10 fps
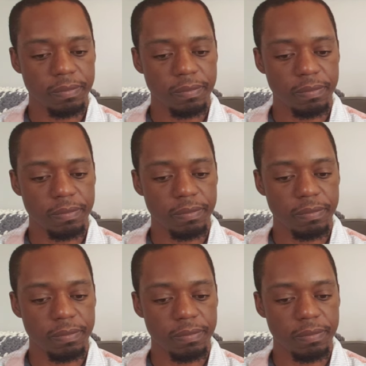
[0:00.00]

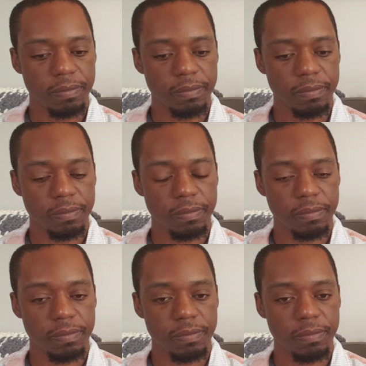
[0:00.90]

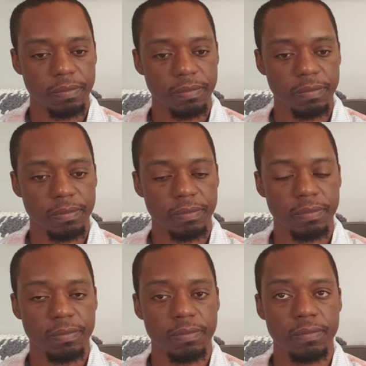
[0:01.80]

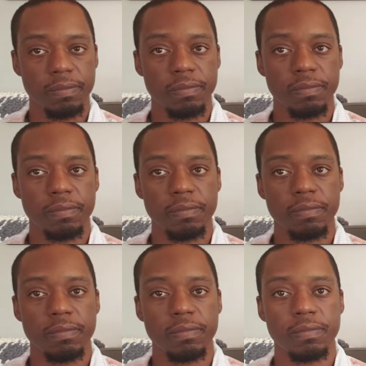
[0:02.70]

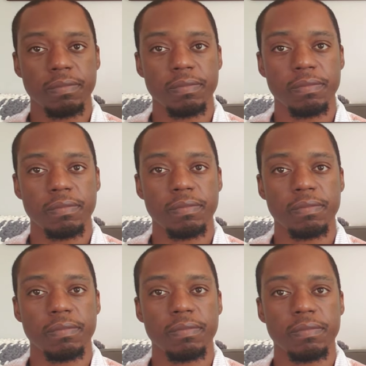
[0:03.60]

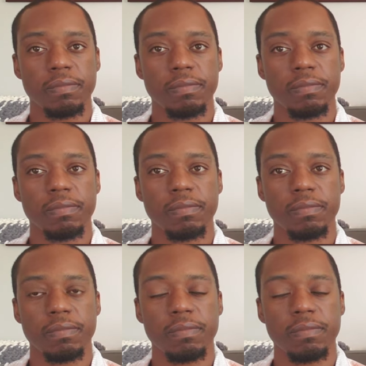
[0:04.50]
[no speech]